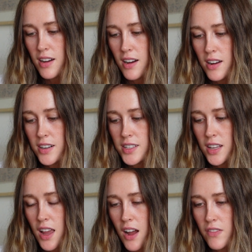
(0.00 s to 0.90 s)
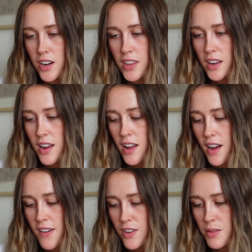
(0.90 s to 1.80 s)
honestly, everything I
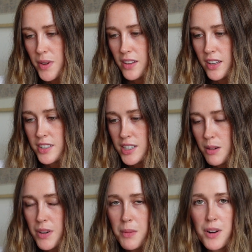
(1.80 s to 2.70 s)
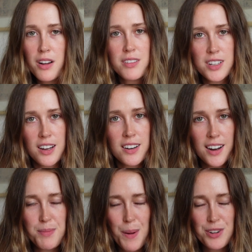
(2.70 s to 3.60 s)
have on my list here, but I'm not done. I
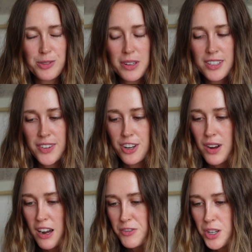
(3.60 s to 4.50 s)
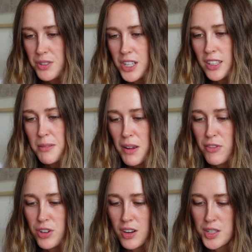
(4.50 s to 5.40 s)
probably should have made this video after I was done, like my
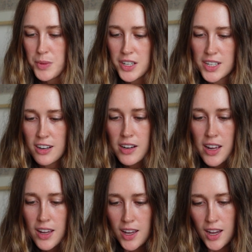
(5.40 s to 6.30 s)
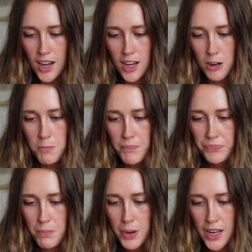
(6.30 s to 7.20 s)
full cost breakdown.
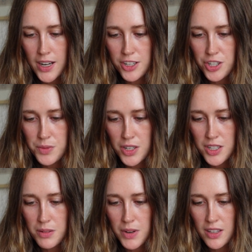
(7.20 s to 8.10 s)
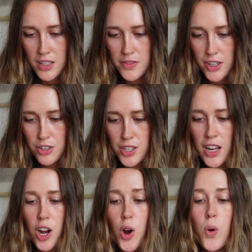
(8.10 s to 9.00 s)
But I just wanted to make this video
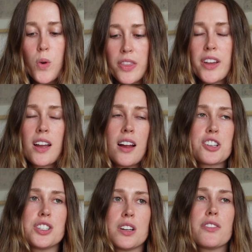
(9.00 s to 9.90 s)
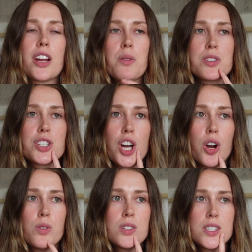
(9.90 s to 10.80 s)
today. Oh, one thing I actually did forget was
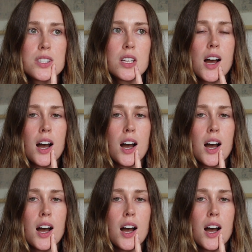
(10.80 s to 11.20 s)
totes.